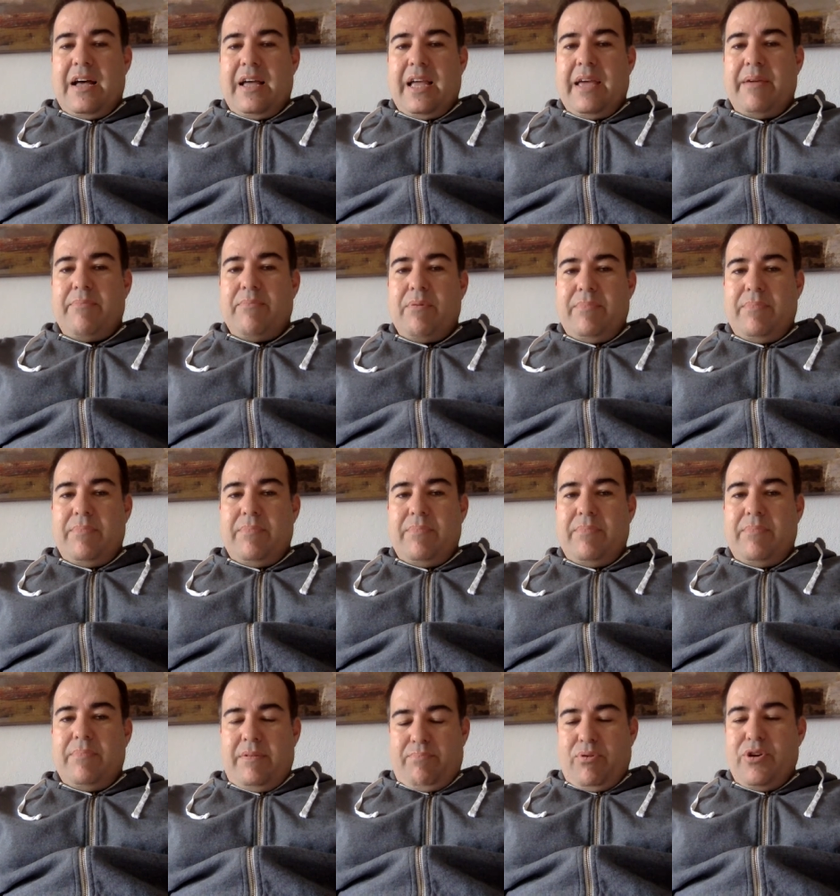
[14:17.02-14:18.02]

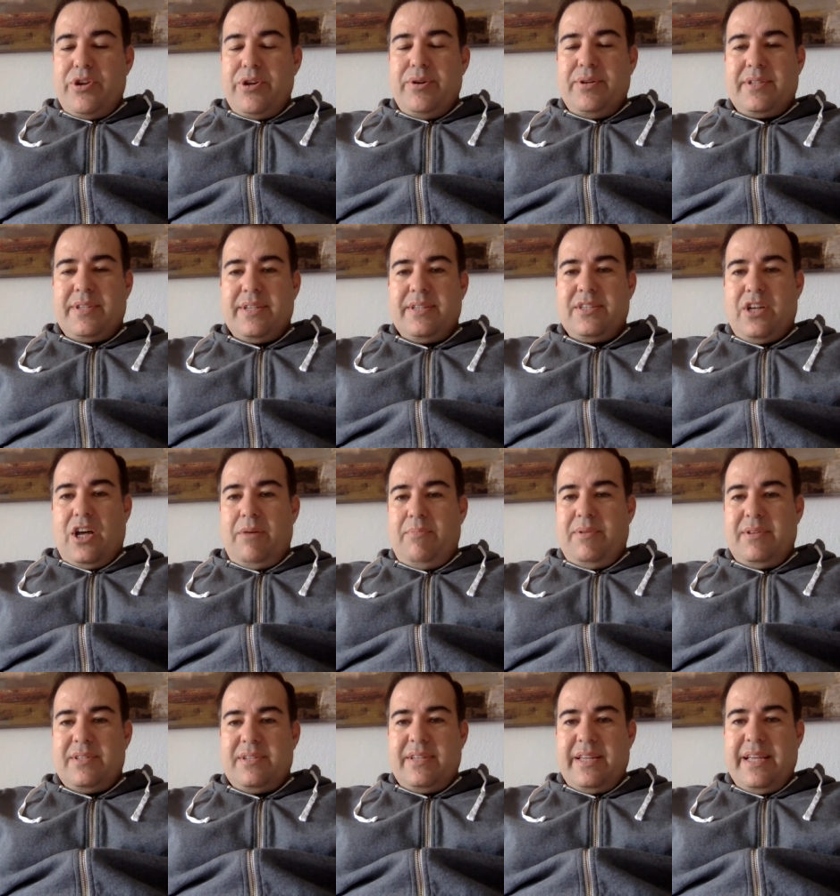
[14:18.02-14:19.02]
it produces
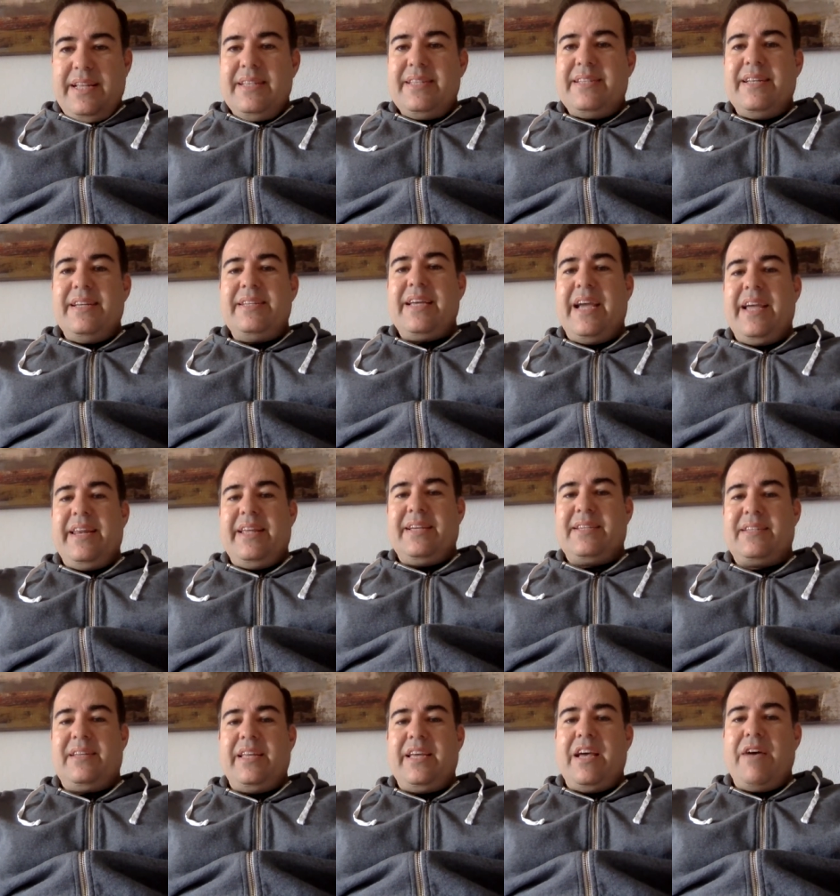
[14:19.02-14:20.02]
almost
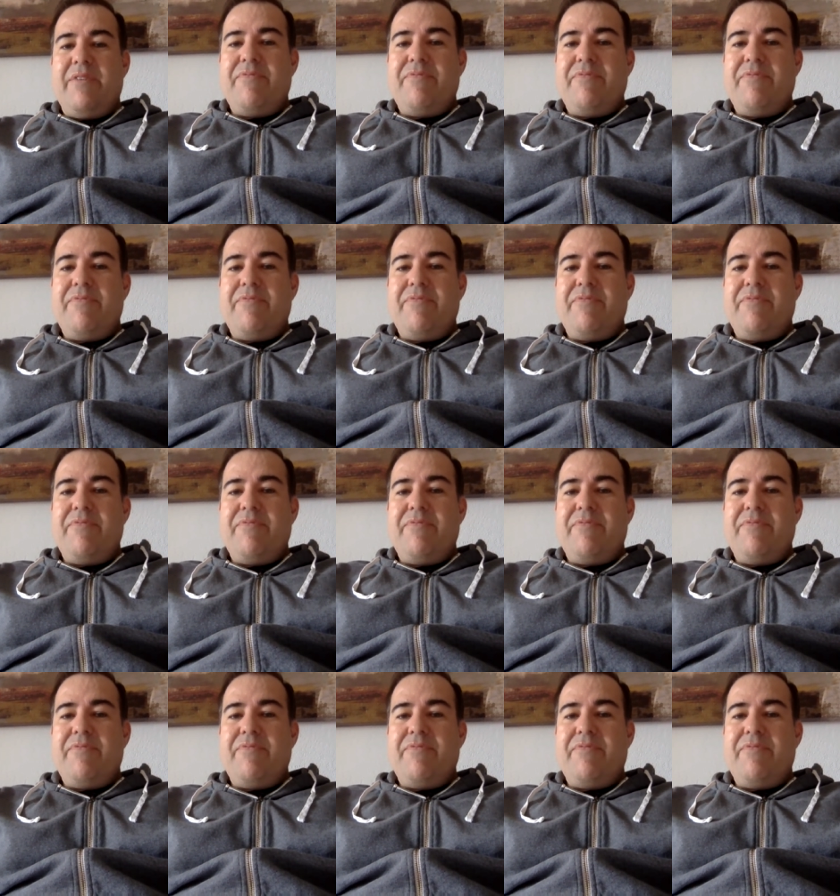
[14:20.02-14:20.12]
instantaneously a